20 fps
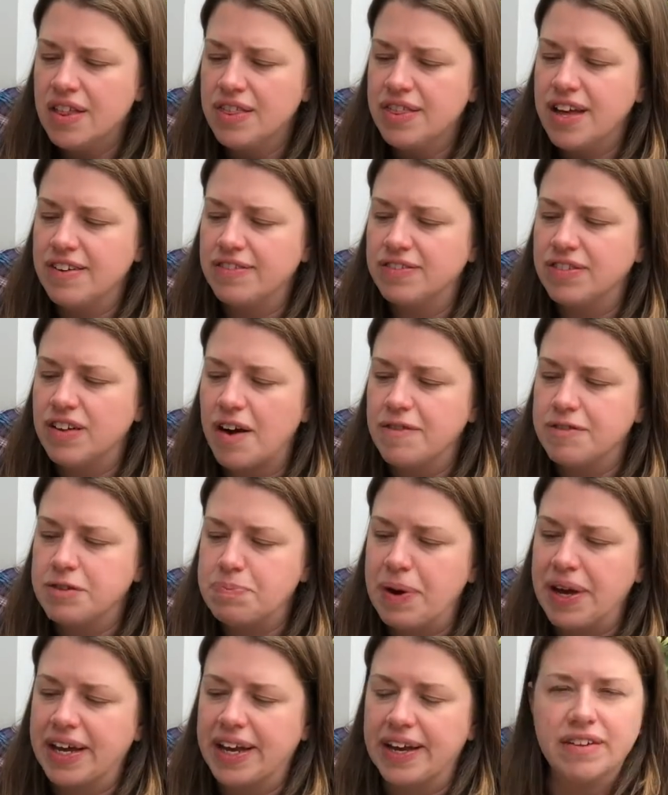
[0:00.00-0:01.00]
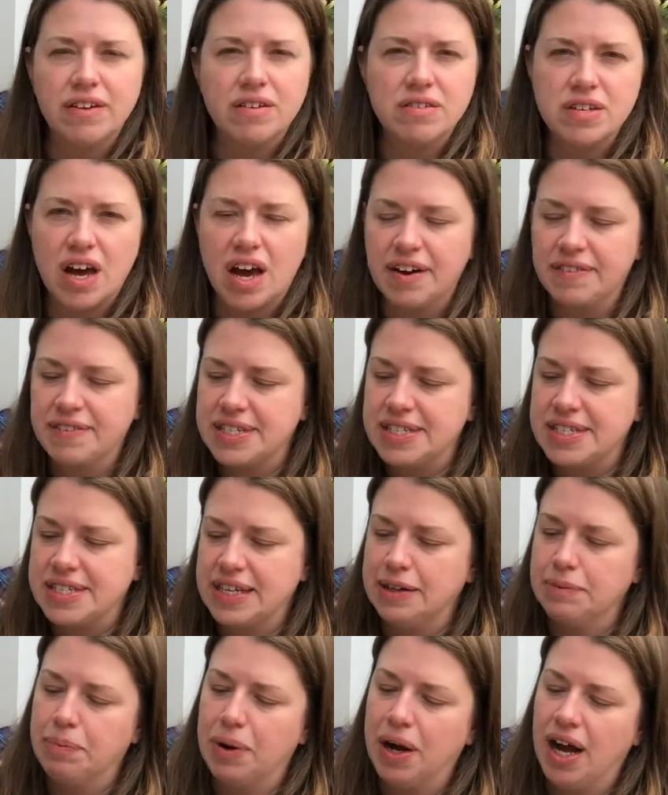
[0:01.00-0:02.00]
They've loved picking those out of the
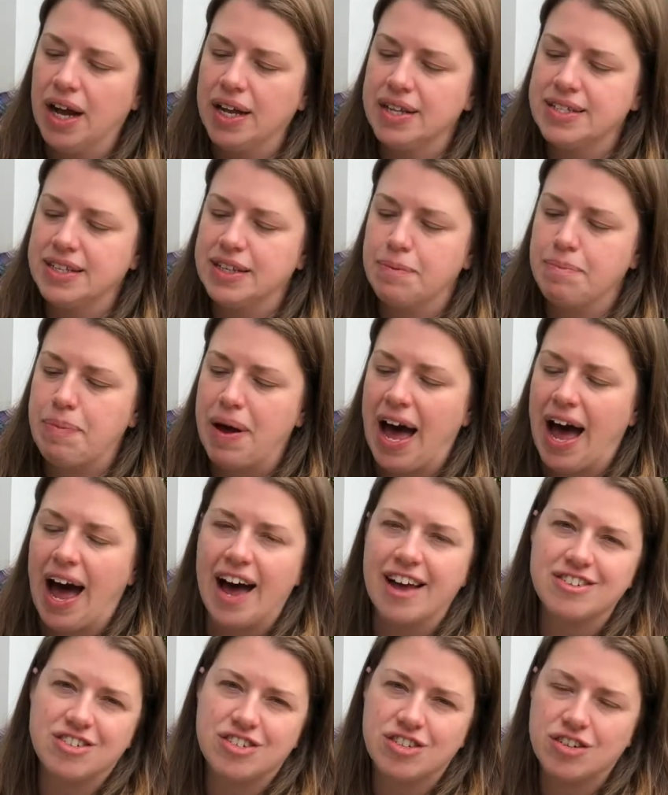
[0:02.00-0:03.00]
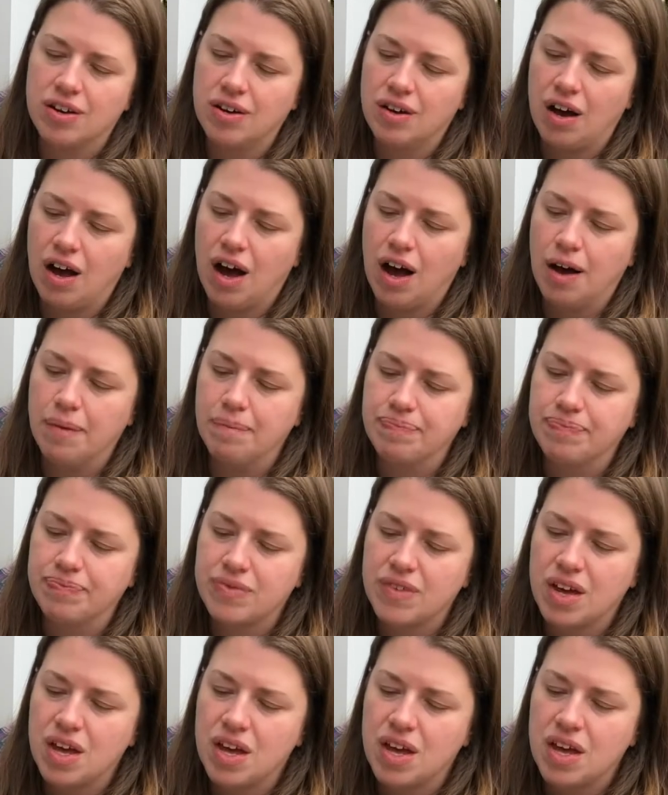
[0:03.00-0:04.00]
seed pods in the past.
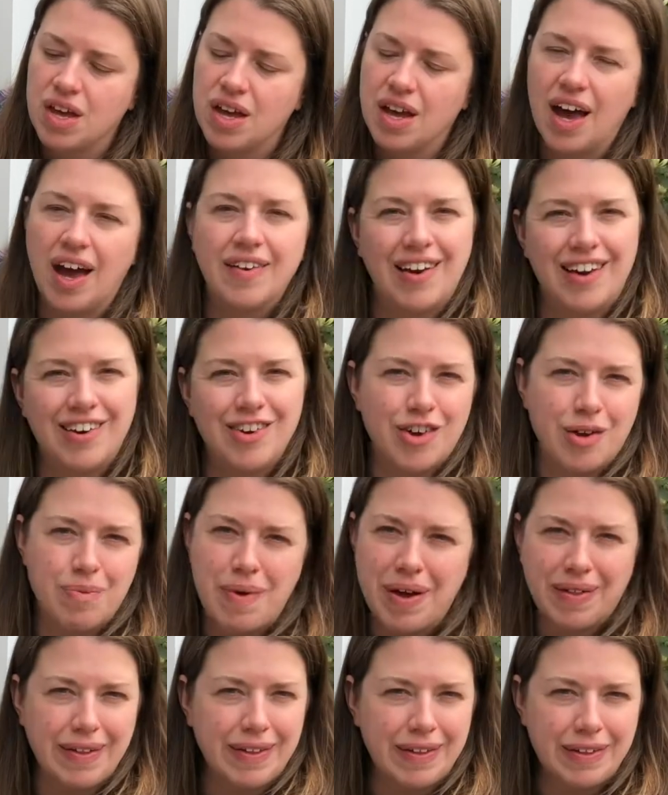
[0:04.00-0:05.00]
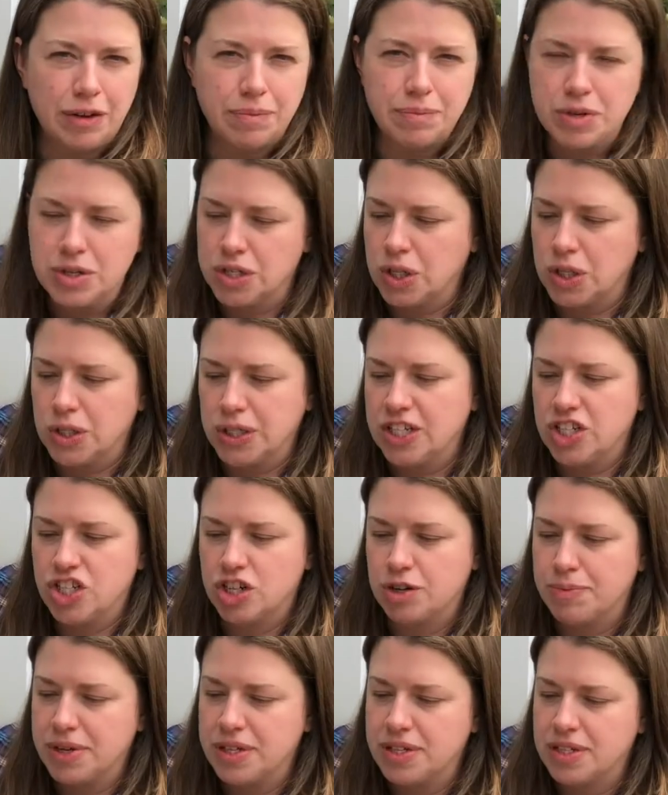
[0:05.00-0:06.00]
And you can make like little musical
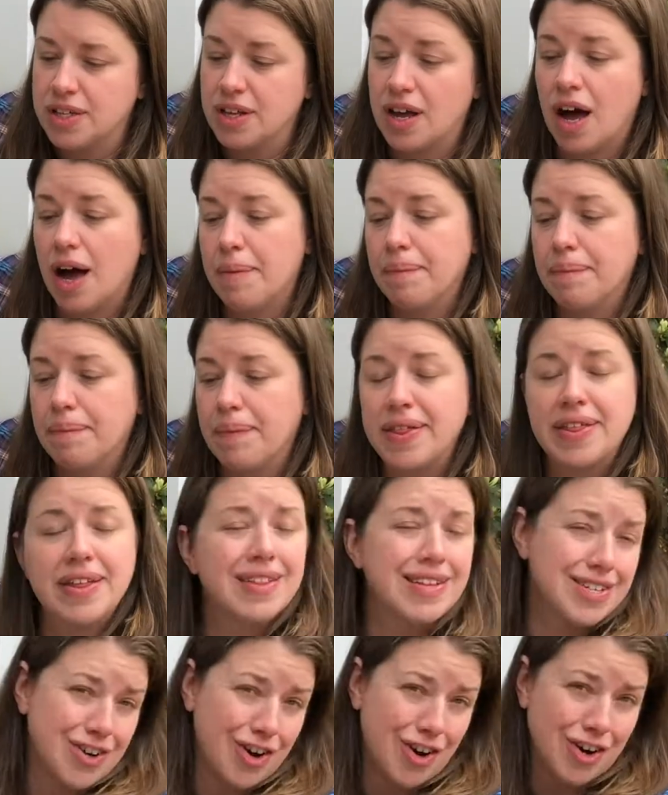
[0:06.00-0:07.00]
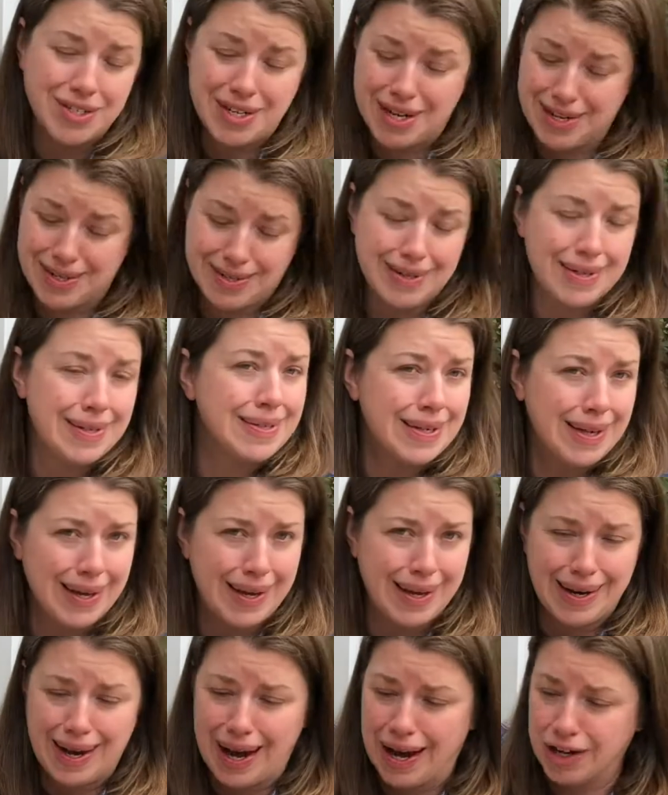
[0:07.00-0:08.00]
instruments. I think these are tasty to
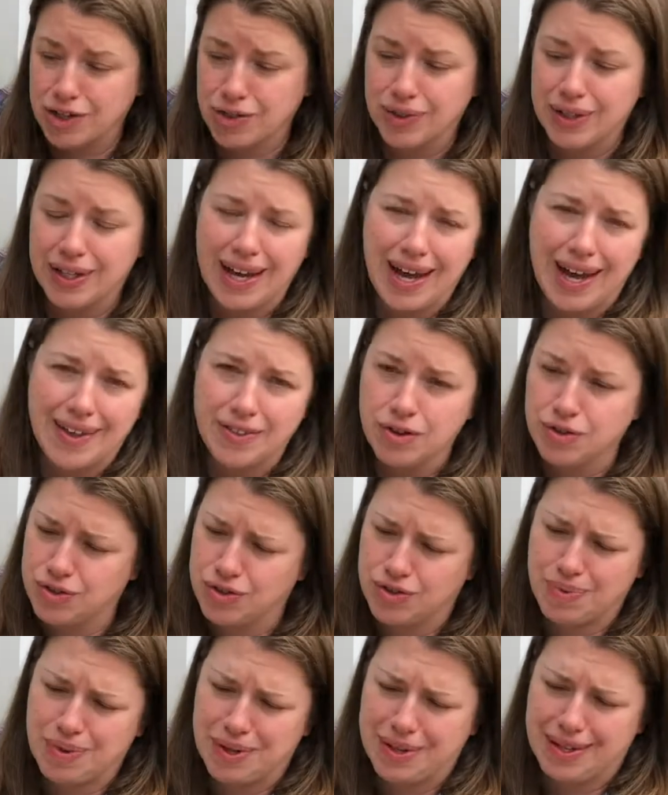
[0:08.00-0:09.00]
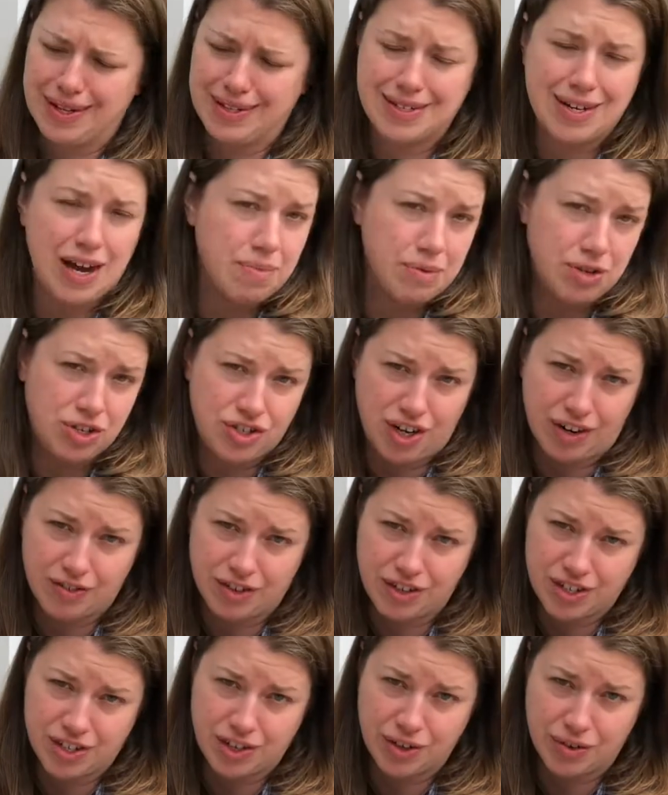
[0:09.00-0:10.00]
eat, actually. And those are something that Thomas
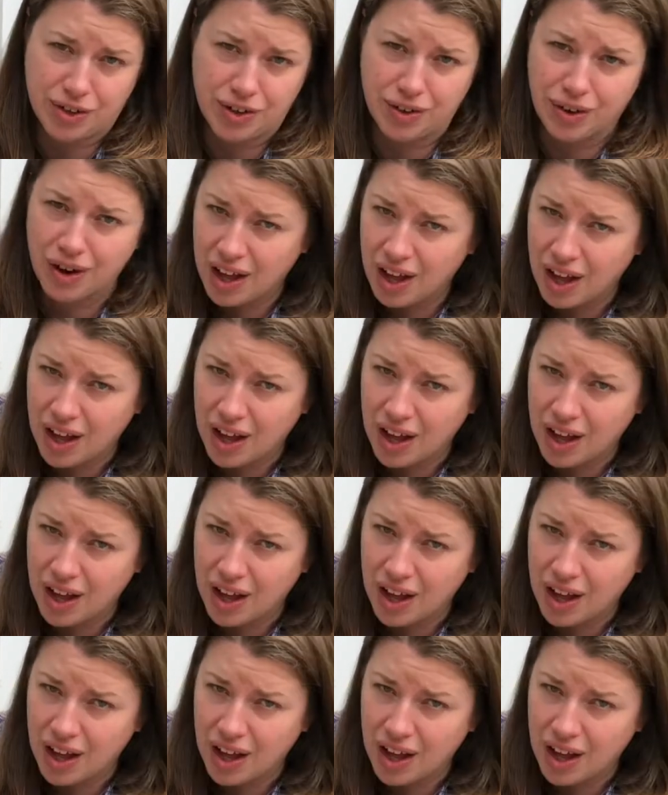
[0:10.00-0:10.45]
Jefferson grew.